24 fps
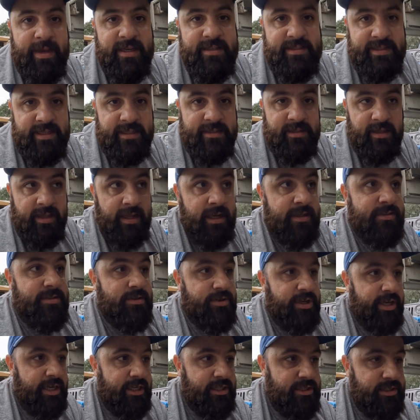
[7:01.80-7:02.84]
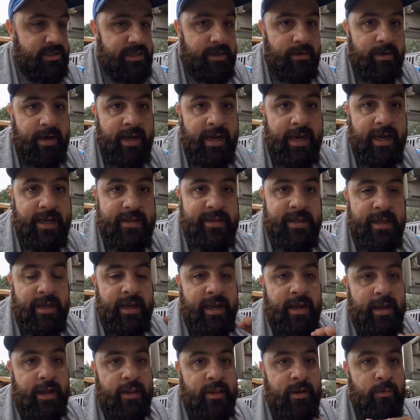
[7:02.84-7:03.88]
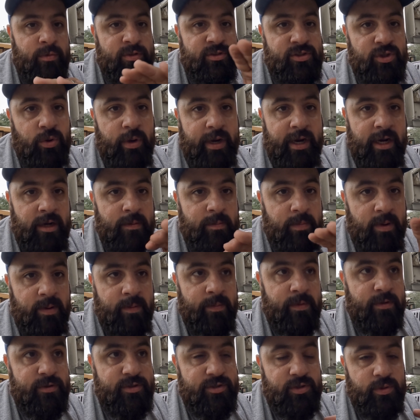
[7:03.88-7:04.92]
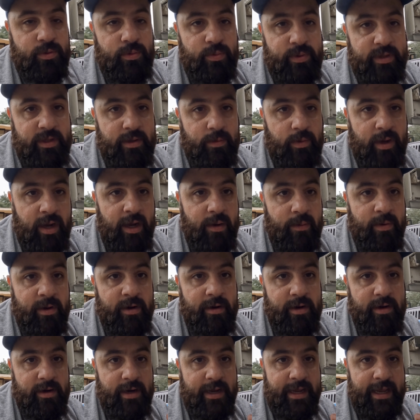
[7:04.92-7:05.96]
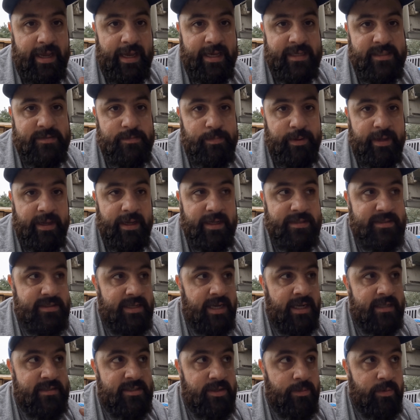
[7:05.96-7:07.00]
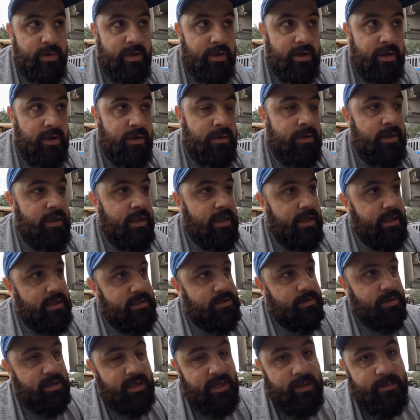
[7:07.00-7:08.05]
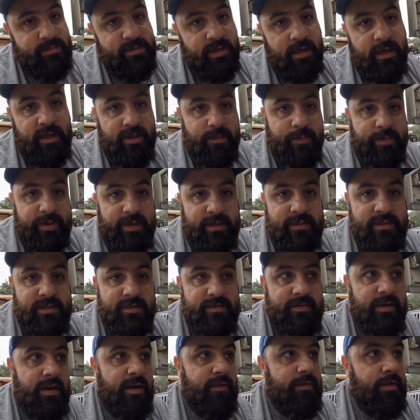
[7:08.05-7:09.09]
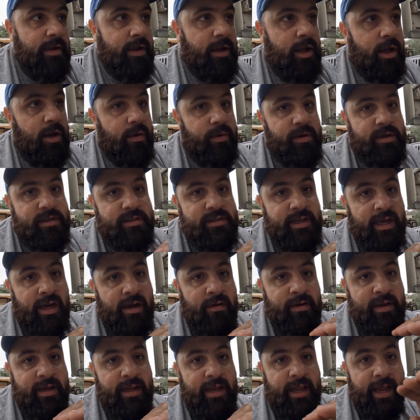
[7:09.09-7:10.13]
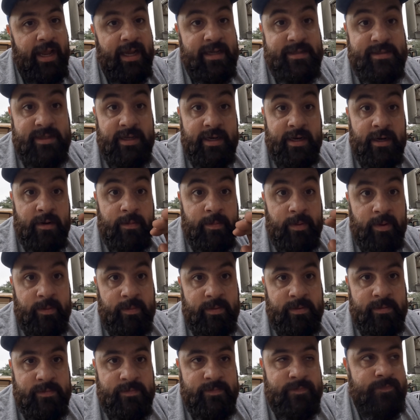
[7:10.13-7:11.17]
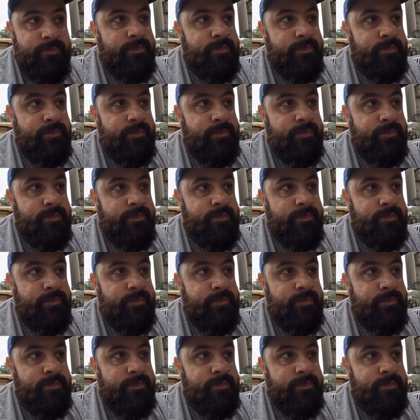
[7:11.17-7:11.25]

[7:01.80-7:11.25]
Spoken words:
guessing at the last location they were at that there was no air bubble, so when the hot water expands, it got somewhere to go, so it comes out of the PNT valve. Whereas now it has that air bubble,